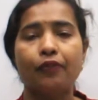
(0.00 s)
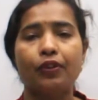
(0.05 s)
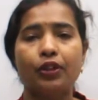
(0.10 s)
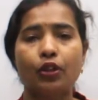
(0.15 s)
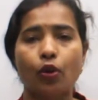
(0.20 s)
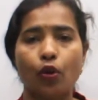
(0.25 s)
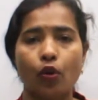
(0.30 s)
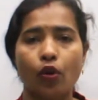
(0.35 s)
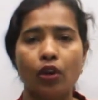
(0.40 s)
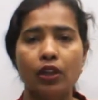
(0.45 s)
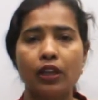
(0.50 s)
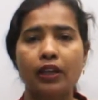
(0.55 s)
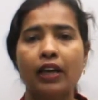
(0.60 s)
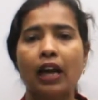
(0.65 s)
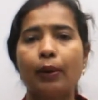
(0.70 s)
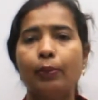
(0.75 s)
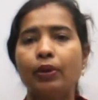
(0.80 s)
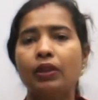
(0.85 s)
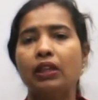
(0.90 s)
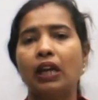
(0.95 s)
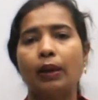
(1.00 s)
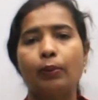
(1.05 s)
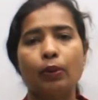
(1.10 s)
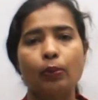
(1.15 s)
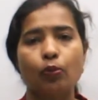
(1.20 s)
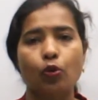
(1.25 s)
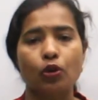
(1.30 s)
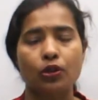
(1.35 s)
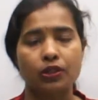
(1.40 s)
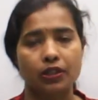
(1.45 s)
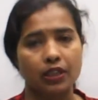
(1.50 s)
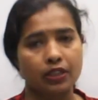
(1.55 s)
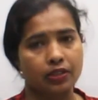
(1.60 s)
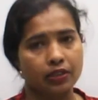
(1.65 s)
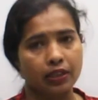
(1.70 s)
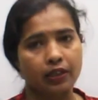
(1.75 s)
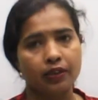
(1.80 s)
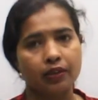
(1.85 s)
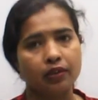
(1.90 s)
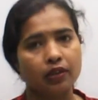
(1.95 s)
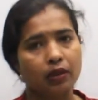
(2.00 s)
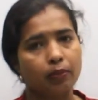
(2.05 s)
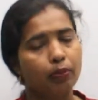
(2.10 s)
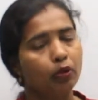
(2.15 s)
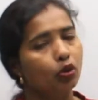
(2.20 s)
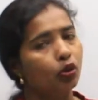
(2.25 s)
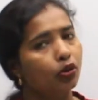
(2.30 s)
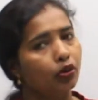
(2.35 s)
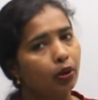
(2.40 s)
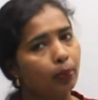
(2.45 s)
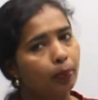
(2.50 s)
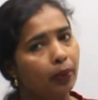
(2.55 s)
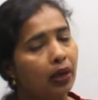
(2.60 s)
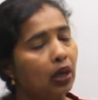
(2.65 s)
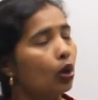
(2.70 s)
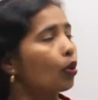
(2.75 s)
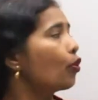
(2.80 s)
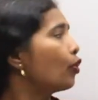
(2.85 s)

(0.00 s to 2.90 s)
whether all the carbon-carbon bonds are single, double or triple.